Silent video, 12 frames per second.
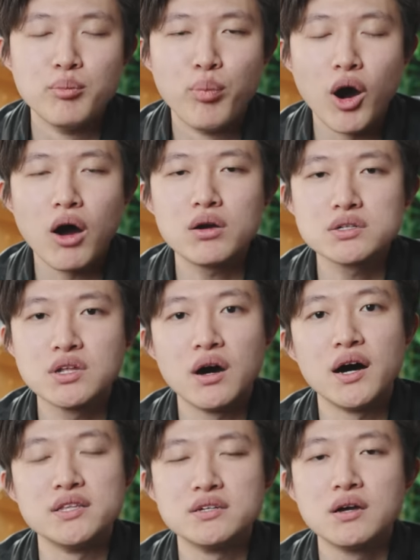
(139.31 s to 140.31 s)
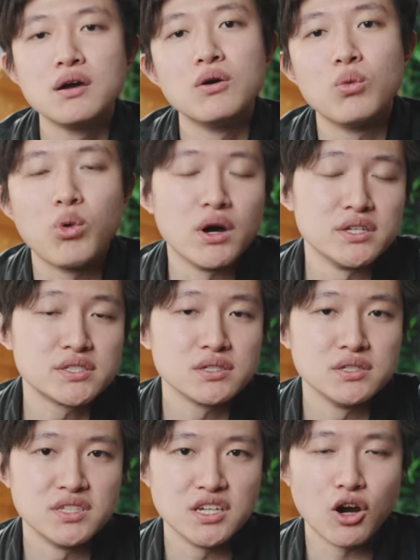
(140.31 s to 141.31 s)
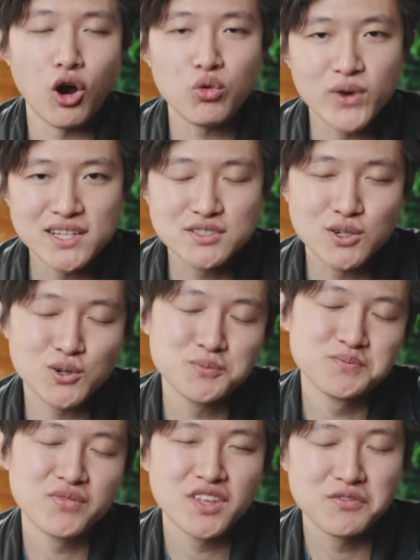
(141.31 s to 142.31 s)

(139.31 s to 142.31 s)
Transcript: bar none, was the Arendal